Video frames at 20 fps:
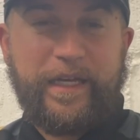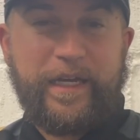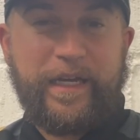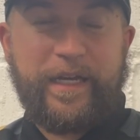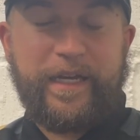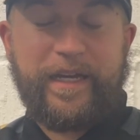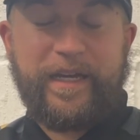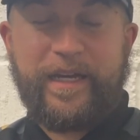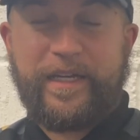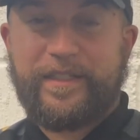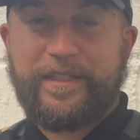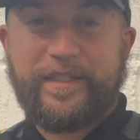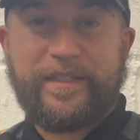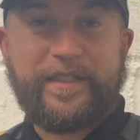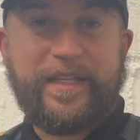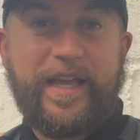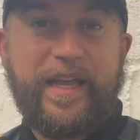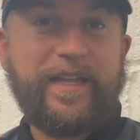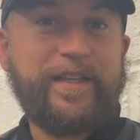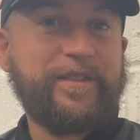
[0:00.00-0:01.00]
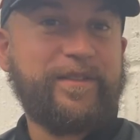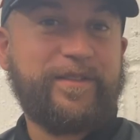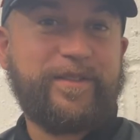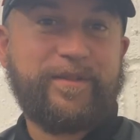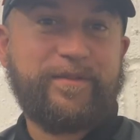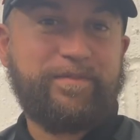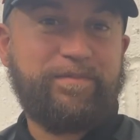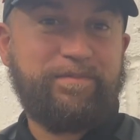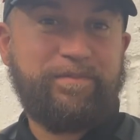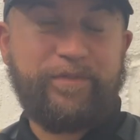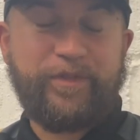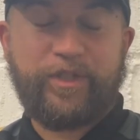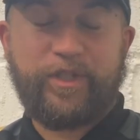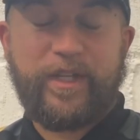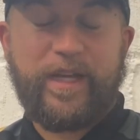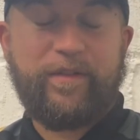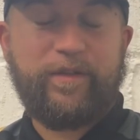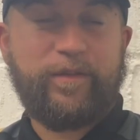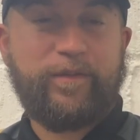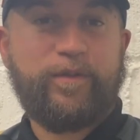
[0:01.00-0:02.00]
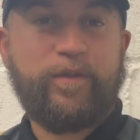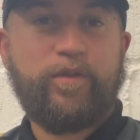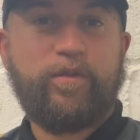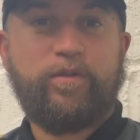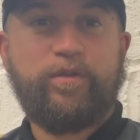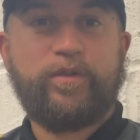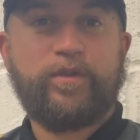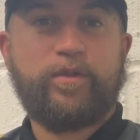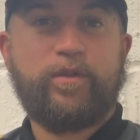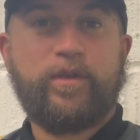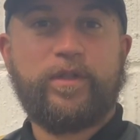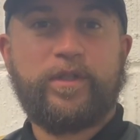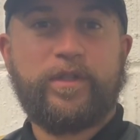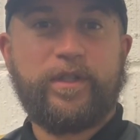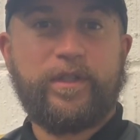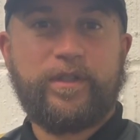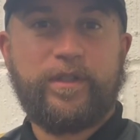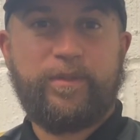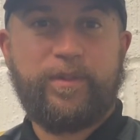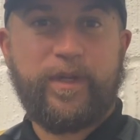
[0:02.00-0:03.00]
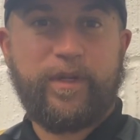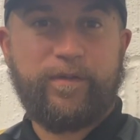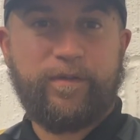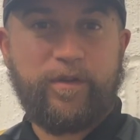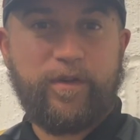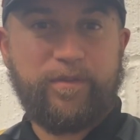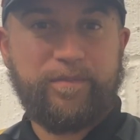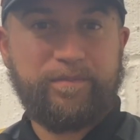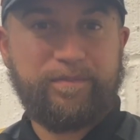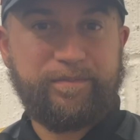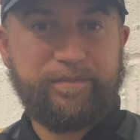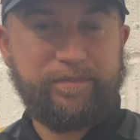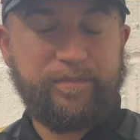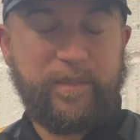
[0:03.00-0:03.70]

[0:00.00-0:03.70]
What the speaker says: As it stands, should have a full squad to pick from.